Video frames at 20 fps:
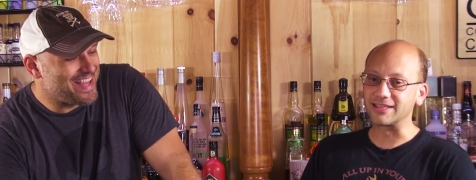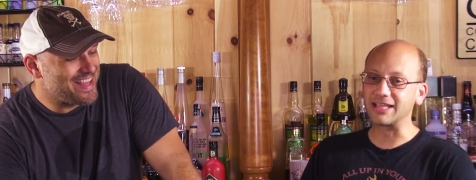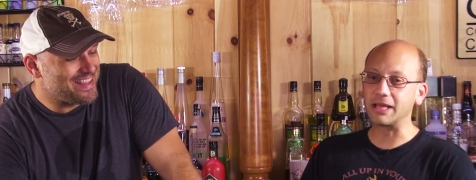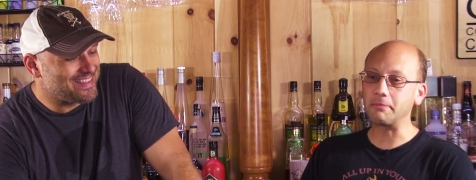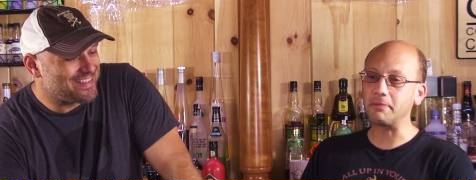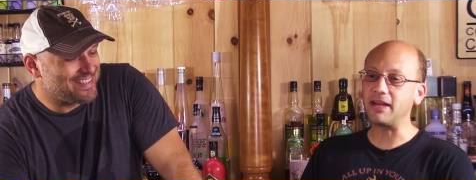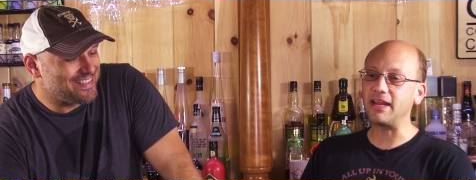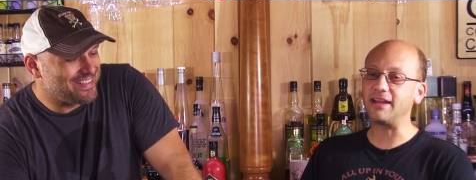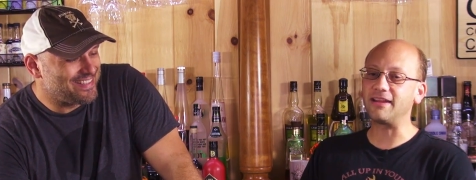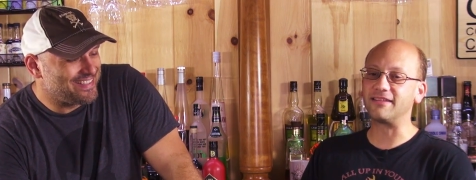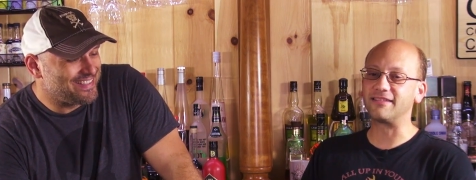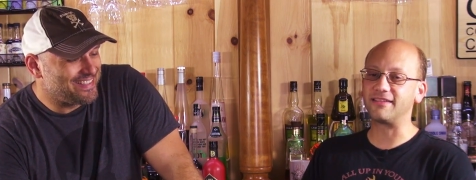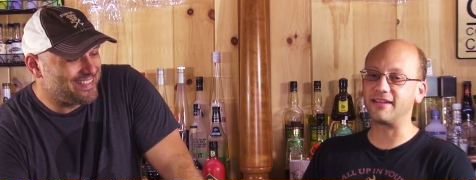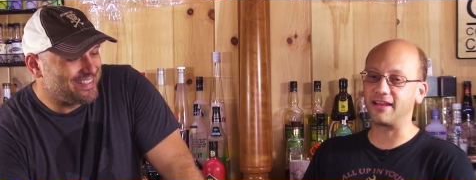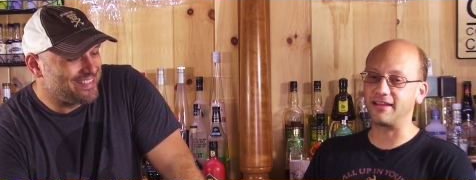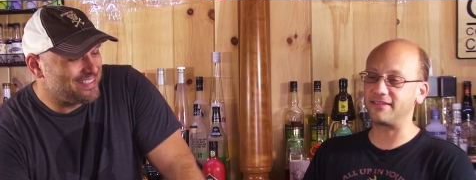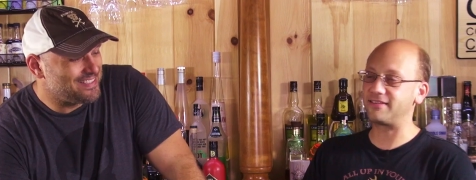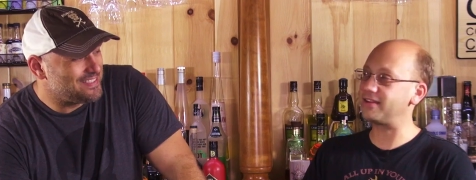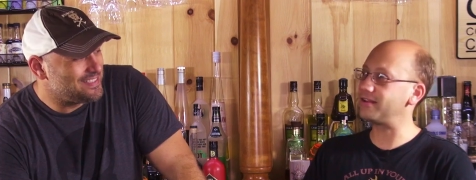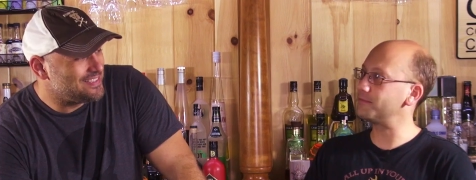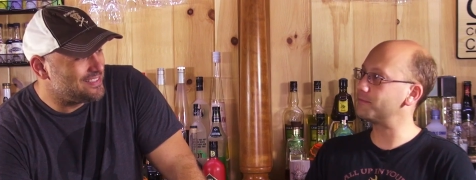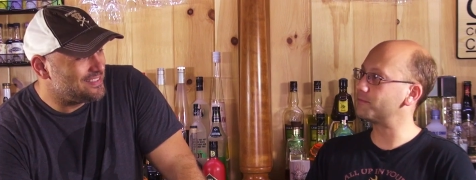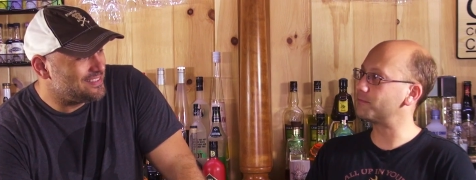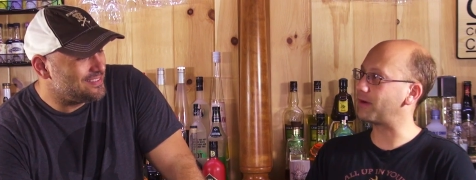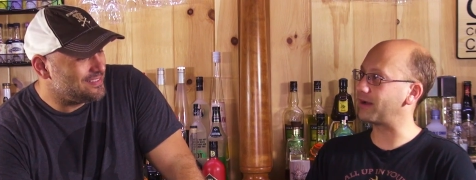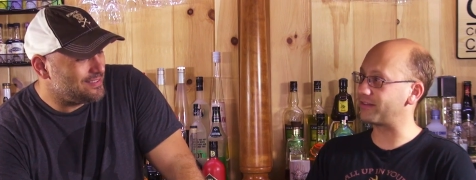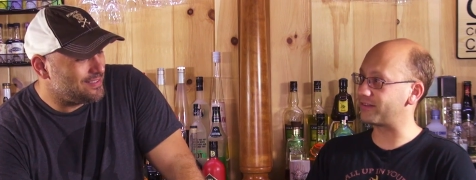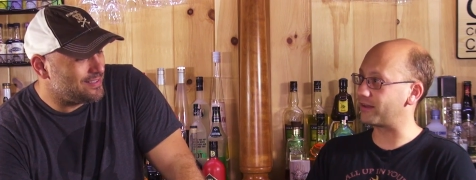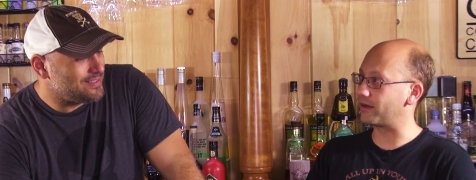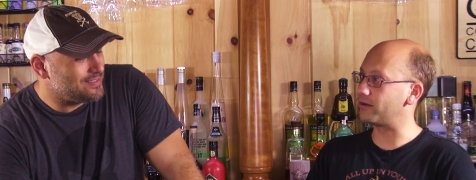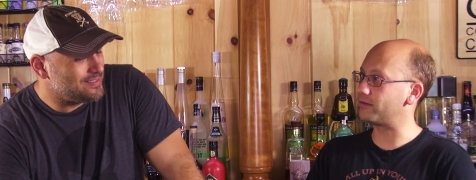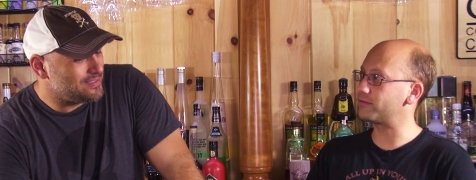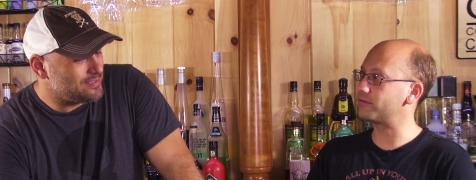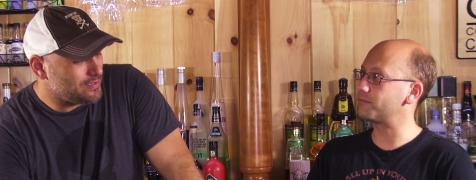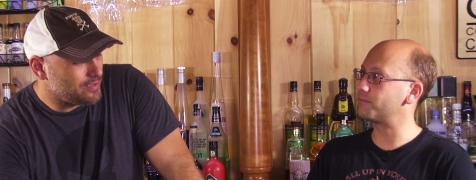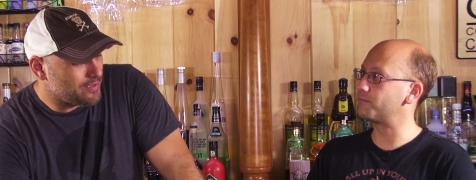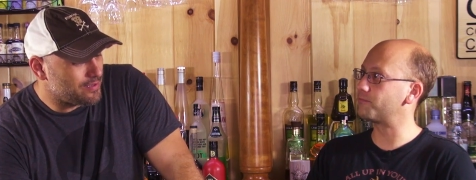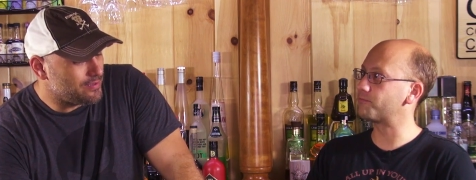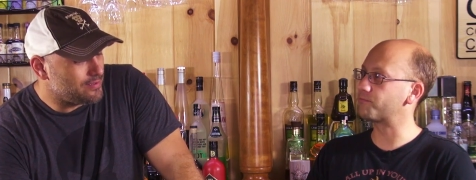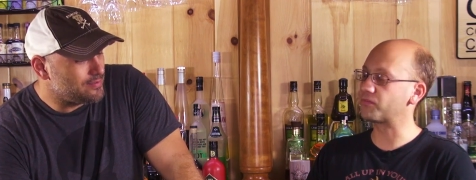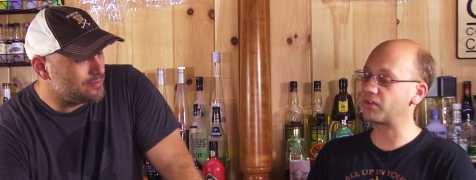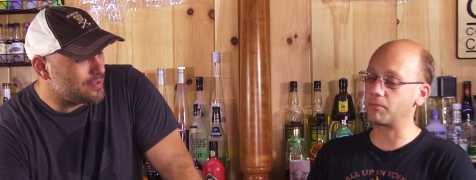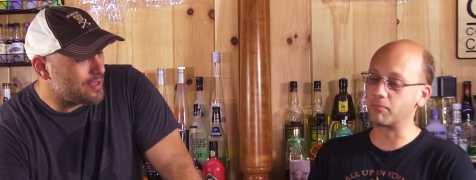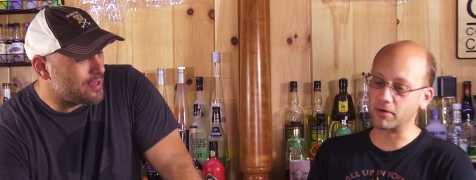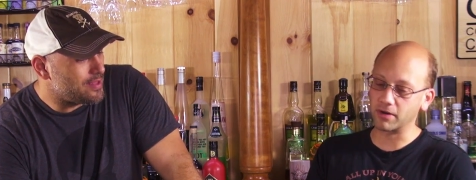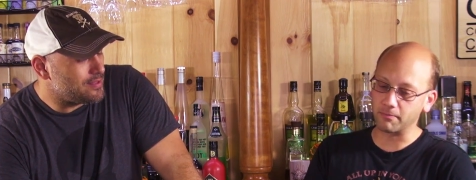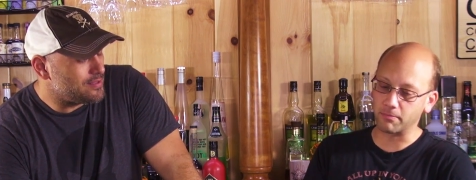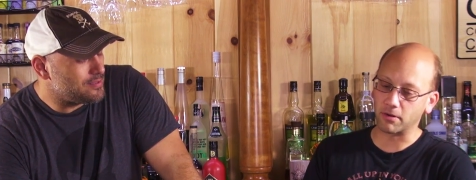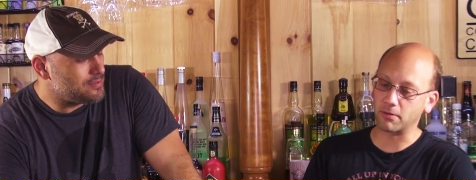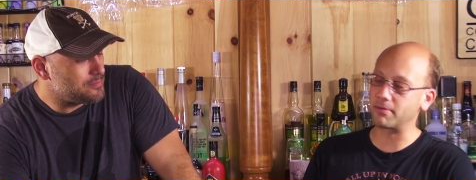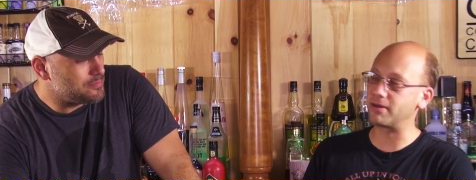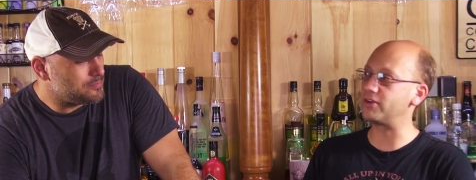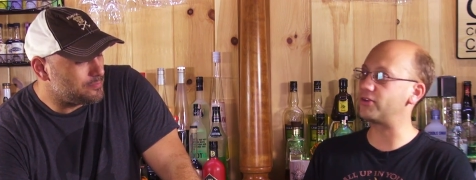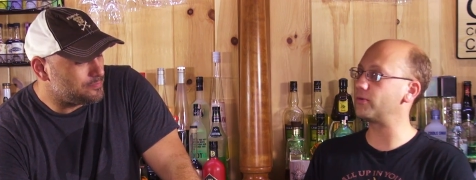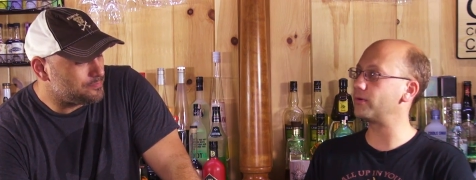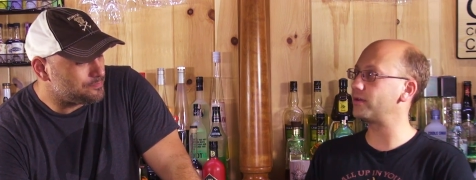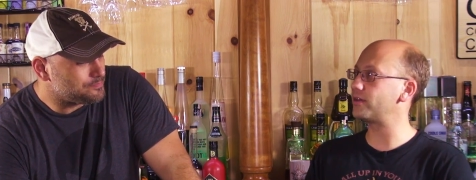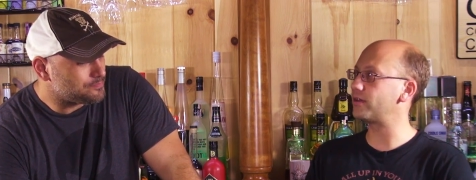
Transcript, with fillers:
Speaker 1: Lemonade is tasty, myself. Yeah. You bring bourbon into